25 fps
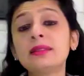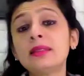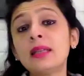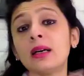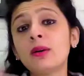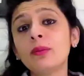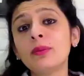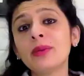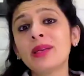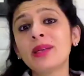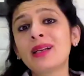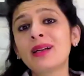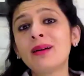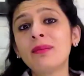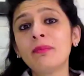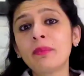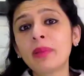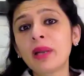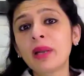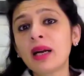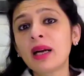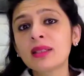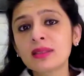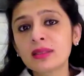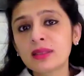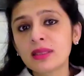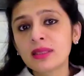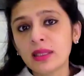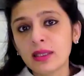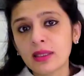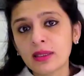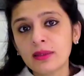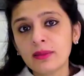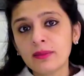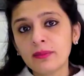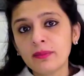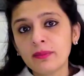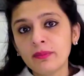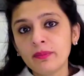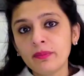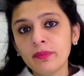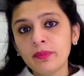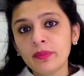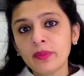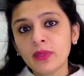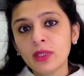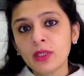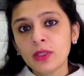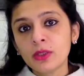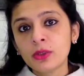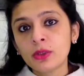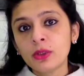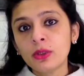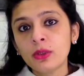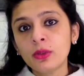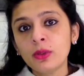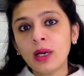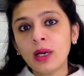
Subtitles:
have now become plastic. So you